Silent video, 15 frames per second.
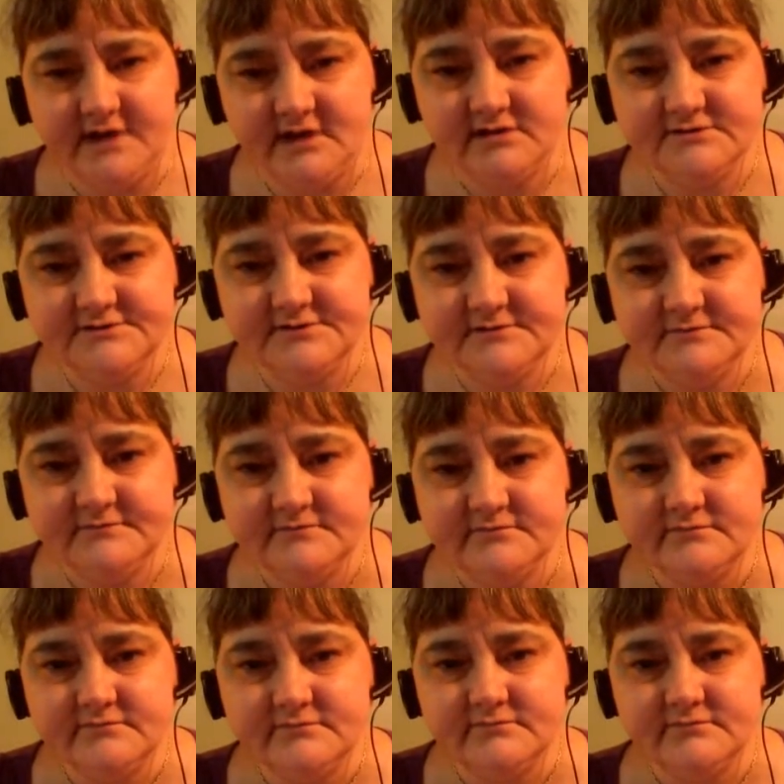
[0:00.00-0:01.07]
dealt?
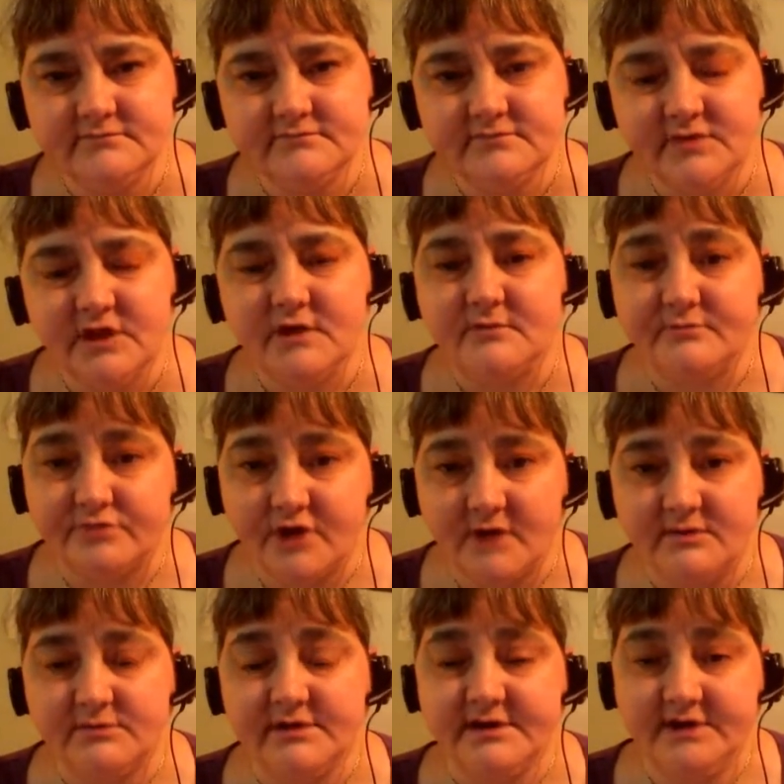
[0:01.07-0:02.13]

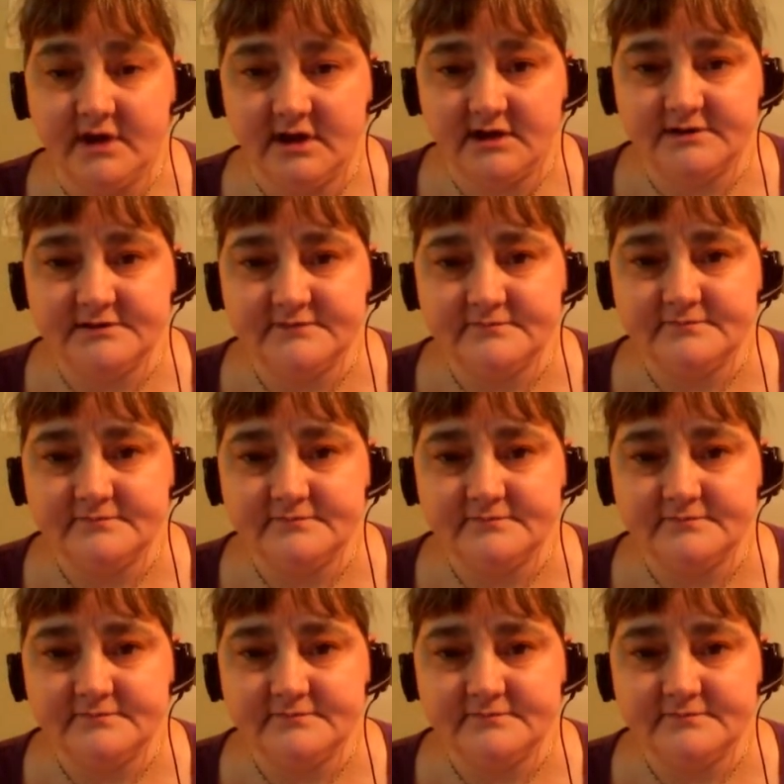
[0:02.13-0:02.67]
Probably not.